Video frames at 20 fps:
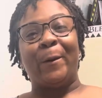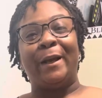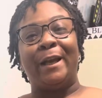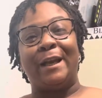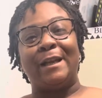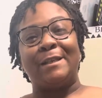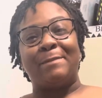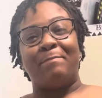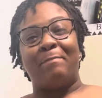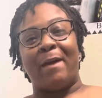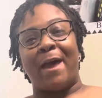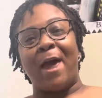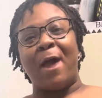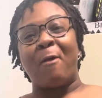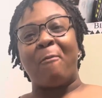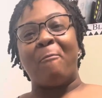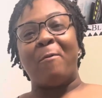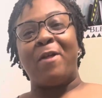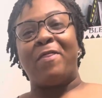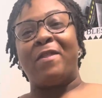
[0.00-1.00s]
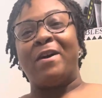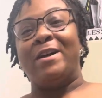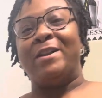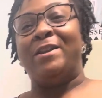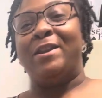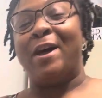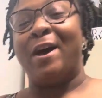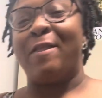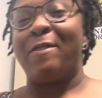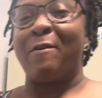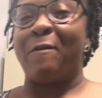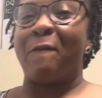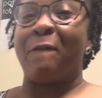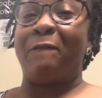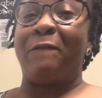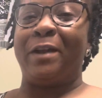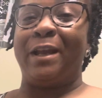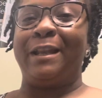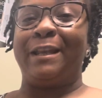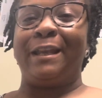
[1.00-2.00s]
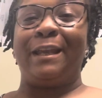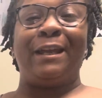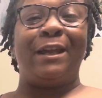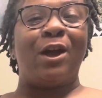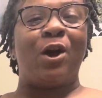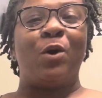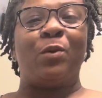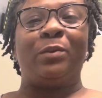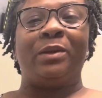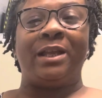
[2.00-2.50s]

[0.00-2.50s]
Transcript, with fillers: is back with another video.